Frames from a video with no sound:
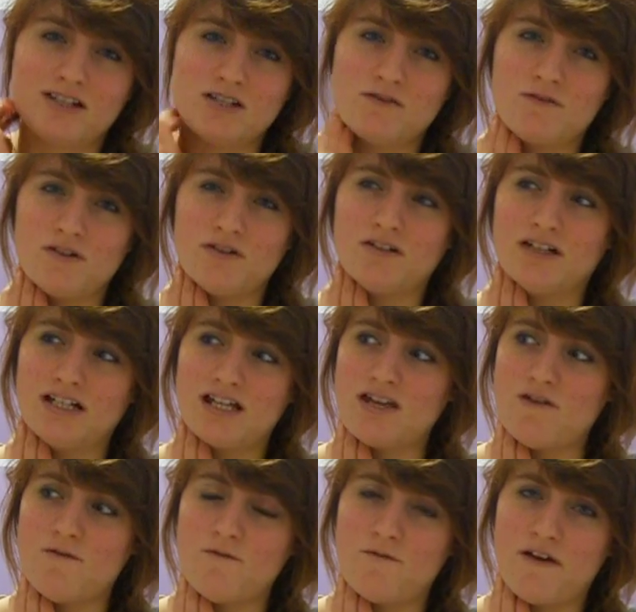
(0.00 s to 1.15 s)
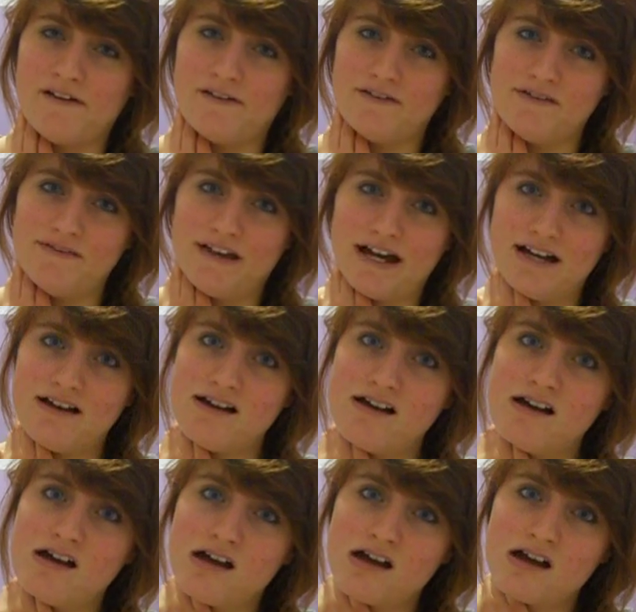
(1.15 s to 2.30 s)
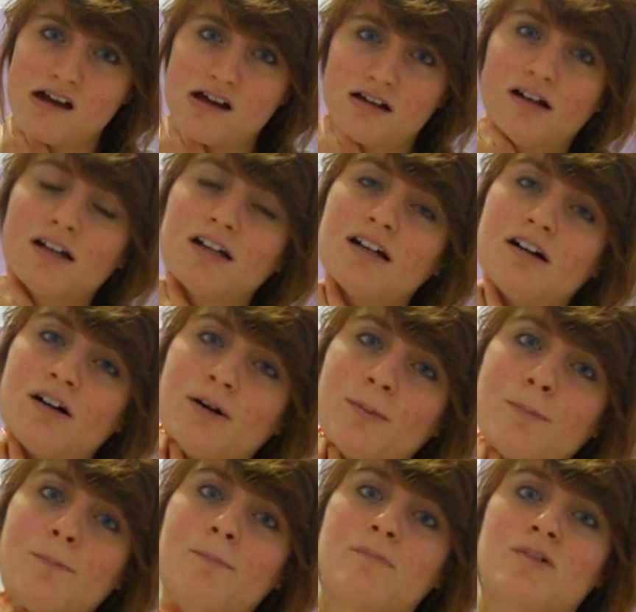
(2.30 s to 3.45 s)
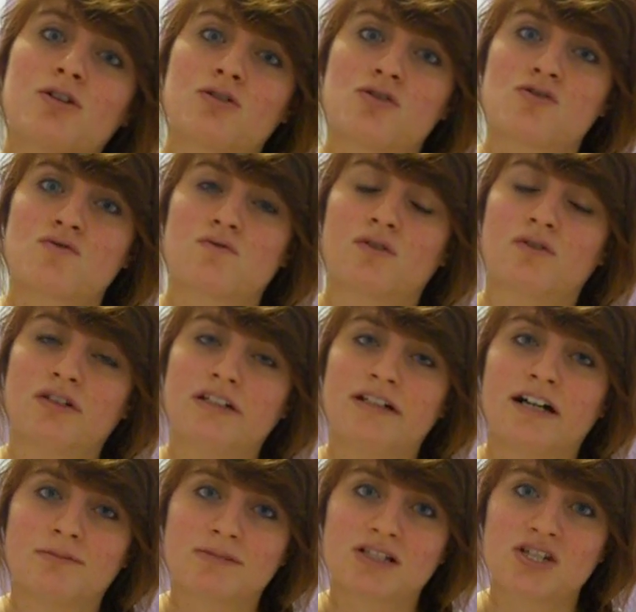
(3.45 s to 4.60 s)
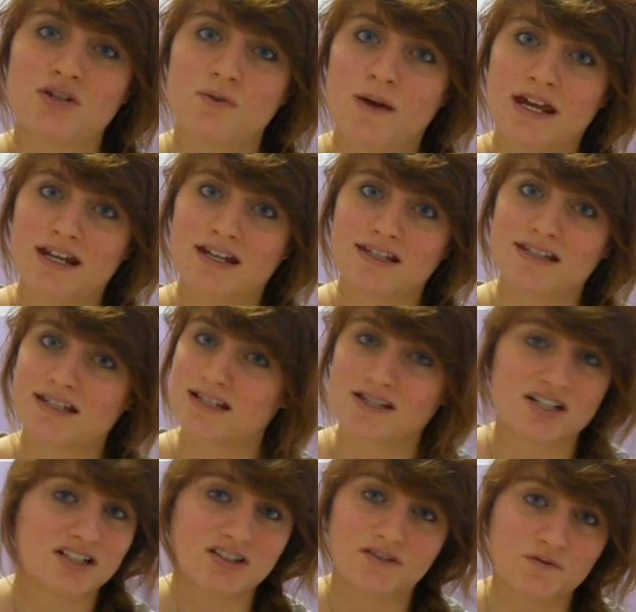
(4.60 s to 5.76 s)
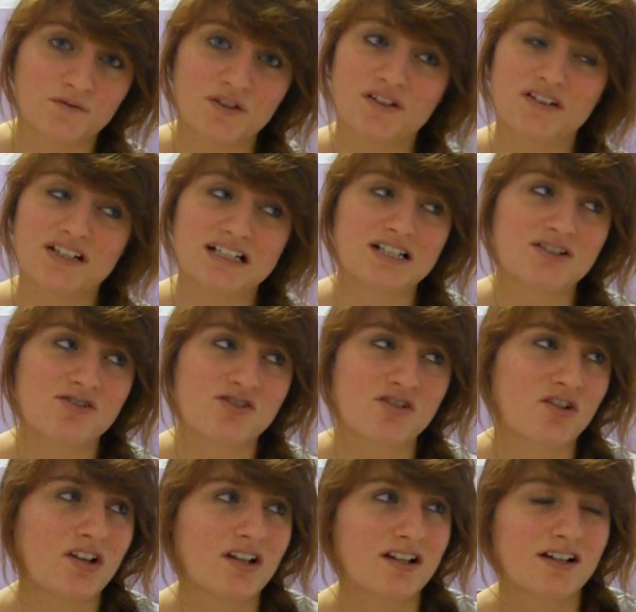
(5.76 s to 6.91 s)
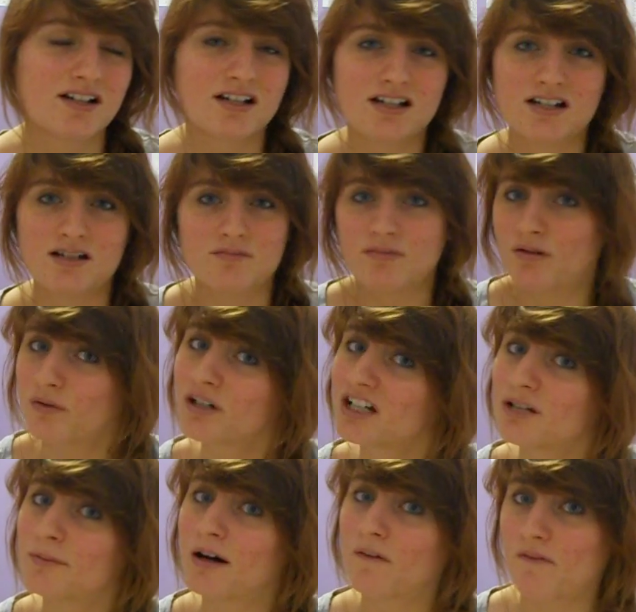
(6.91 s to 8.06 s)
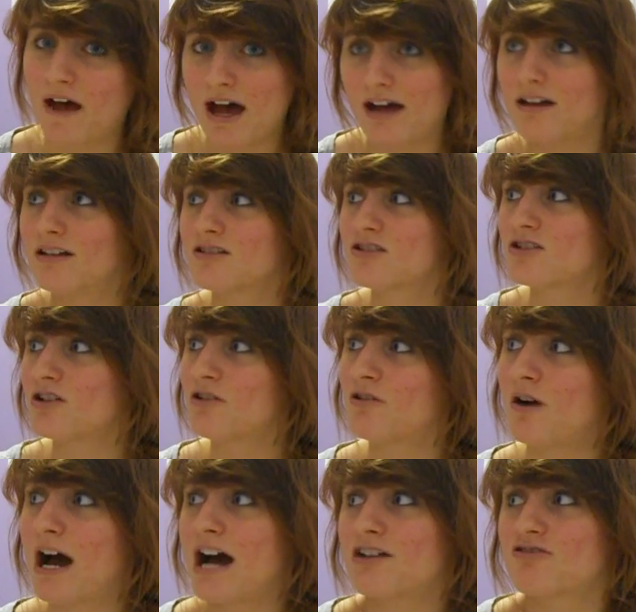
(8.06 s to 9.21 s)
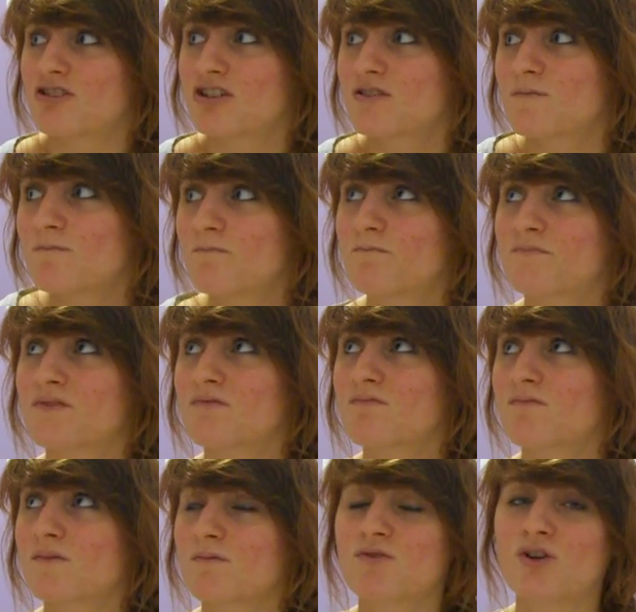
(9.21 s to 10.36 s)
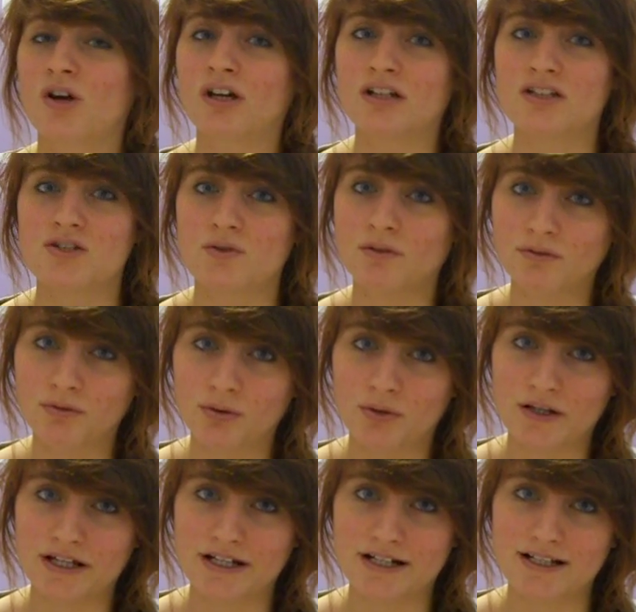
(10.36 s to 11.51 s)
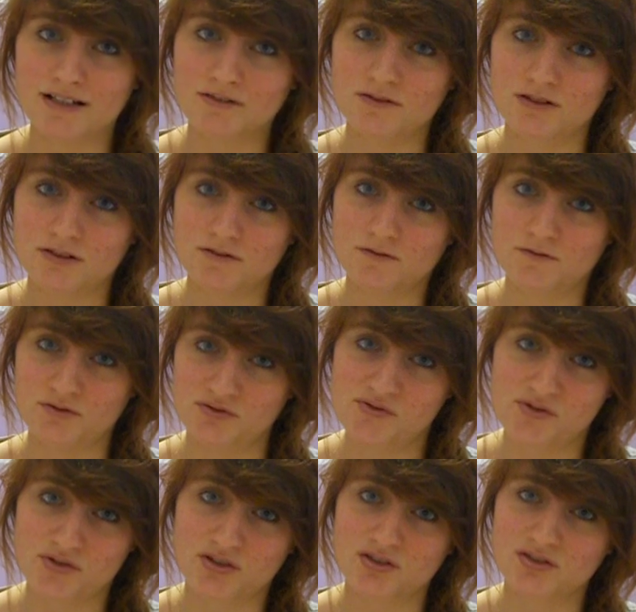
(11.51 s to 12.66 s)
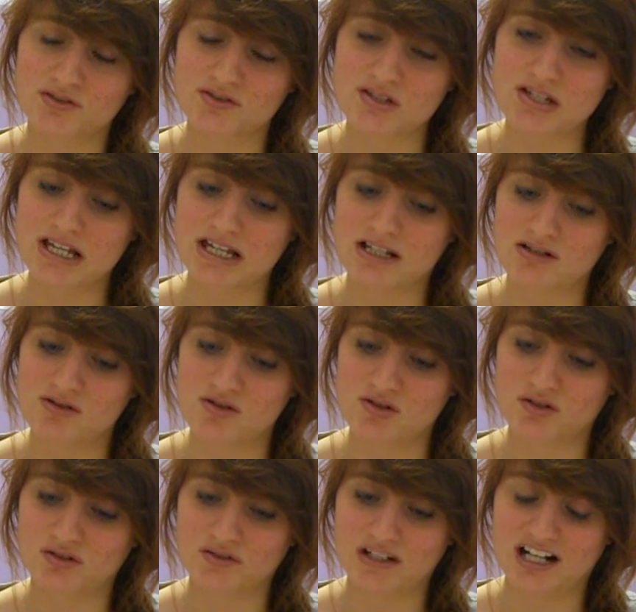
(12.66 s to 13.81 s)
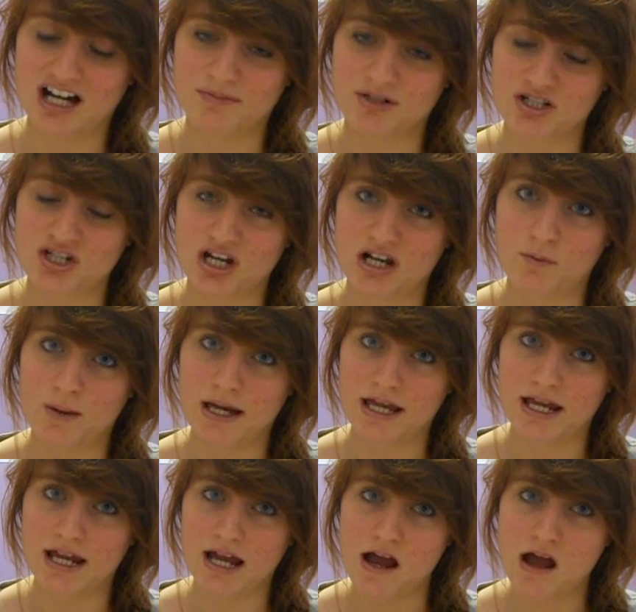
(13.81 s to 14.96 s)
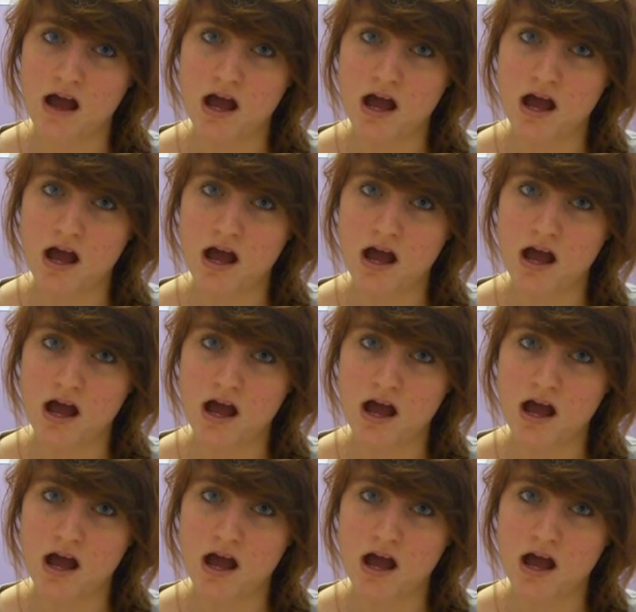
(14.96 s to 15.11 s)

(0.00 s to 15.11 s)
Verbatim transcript: you feel like you failed at um, controlling how much you ate, and that's not a good feeling, and you shouldn't be worried about that. So I just am trying to avoid food journals and journaling how much I weigh.